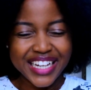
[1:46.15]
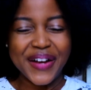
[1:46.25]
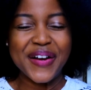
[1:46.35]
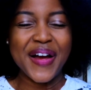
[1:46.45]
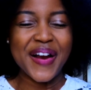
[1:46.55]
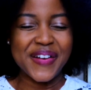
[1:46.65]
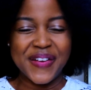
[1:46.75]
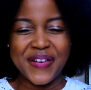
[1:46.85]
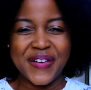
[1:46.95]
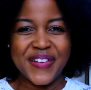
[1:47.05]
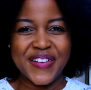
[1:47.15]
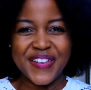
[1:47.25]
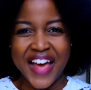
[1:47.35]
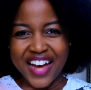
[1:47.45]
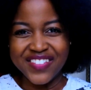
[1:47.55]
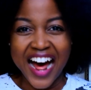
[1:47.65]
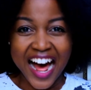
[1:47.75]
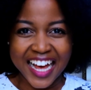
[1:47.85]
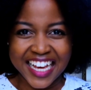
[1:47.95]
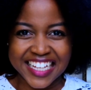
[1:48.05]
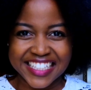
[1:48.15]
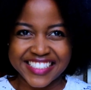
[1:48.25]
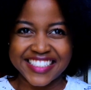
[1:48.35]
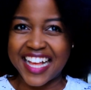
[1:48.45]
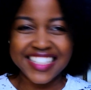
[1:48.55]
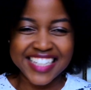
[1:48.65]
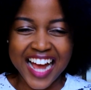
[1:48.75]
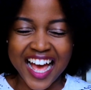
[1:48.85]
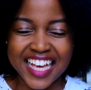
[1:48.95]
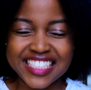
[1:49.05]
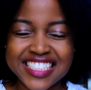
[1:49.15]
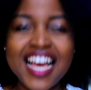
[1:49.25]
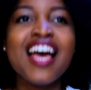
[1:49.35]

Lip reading: good on you, you have eyes, that's nice.